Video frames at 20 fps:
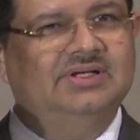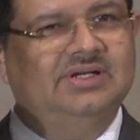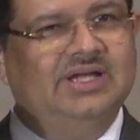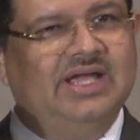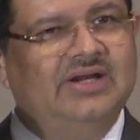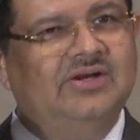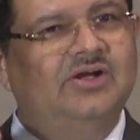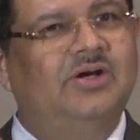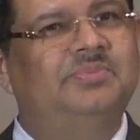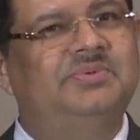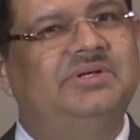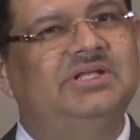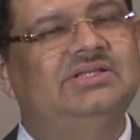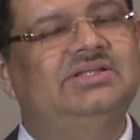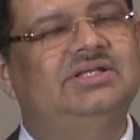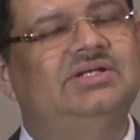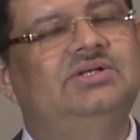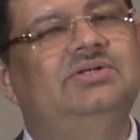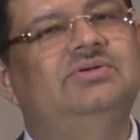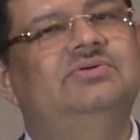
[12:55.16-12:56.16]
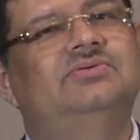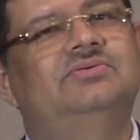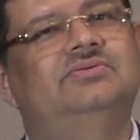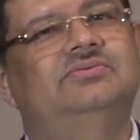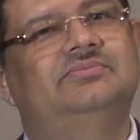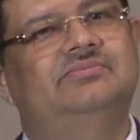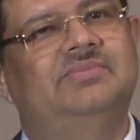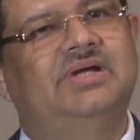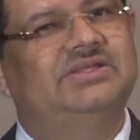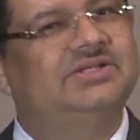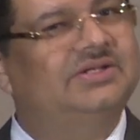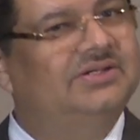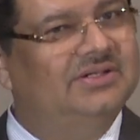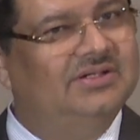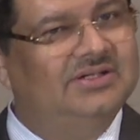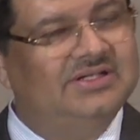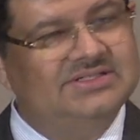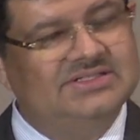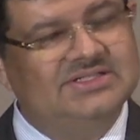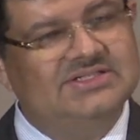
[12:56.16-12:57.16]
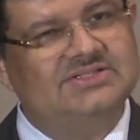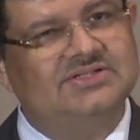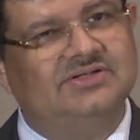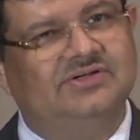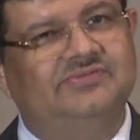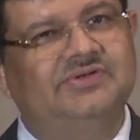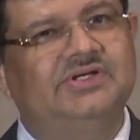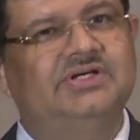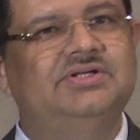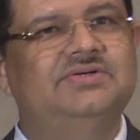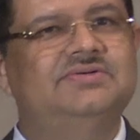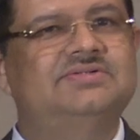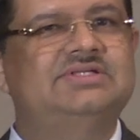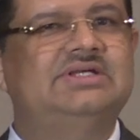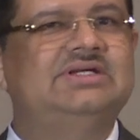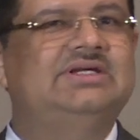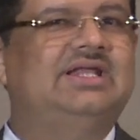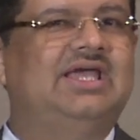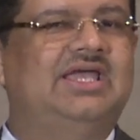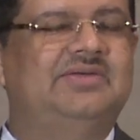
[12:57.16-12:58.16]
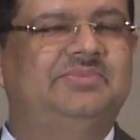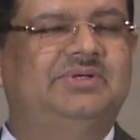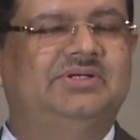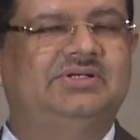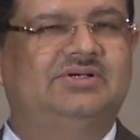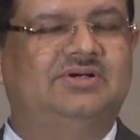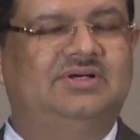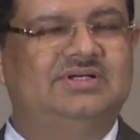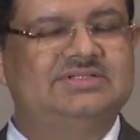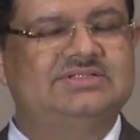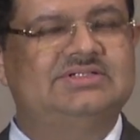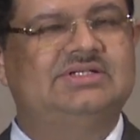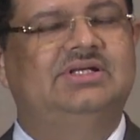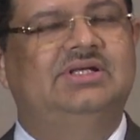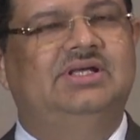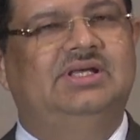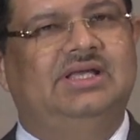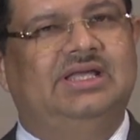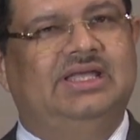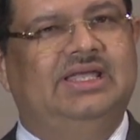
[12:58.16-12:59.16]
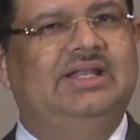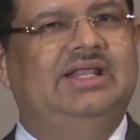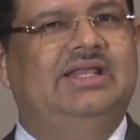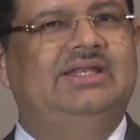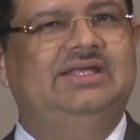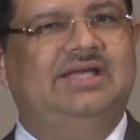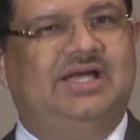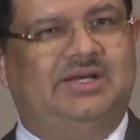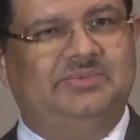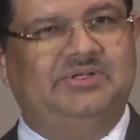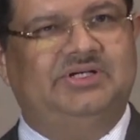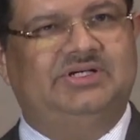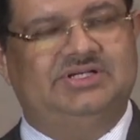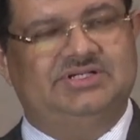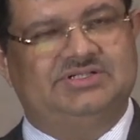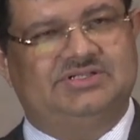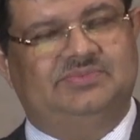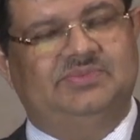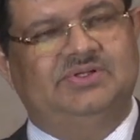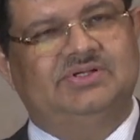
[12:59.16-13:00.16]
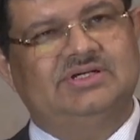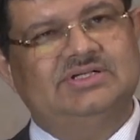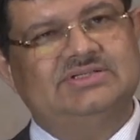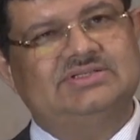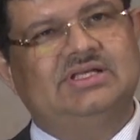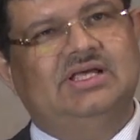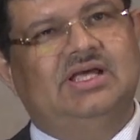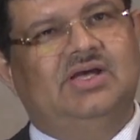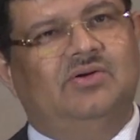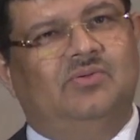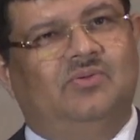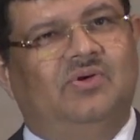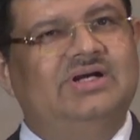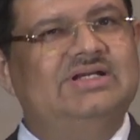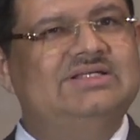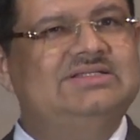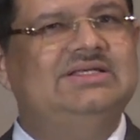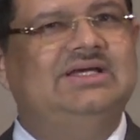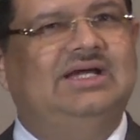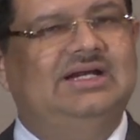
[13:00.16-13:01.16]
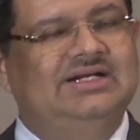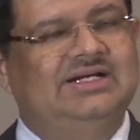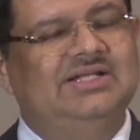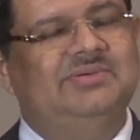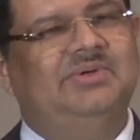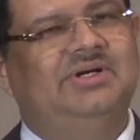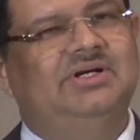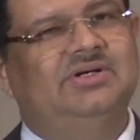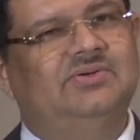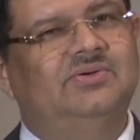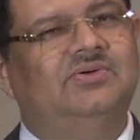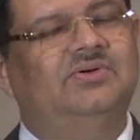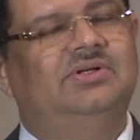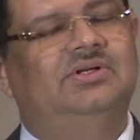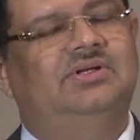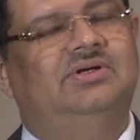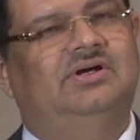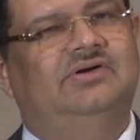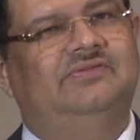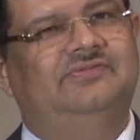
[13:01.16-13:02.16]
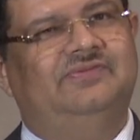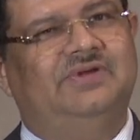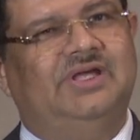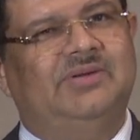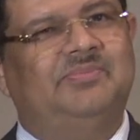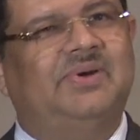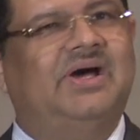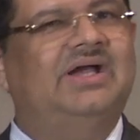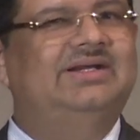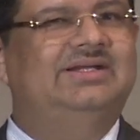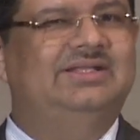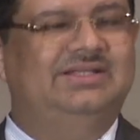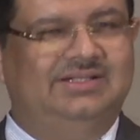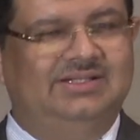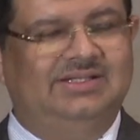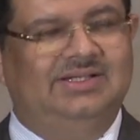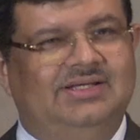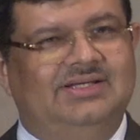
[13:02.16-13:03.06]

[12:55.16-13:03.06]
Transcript: adopting the new methodologies of reducing time and cost in any arbitration. Because what is the ultimate goal of a party?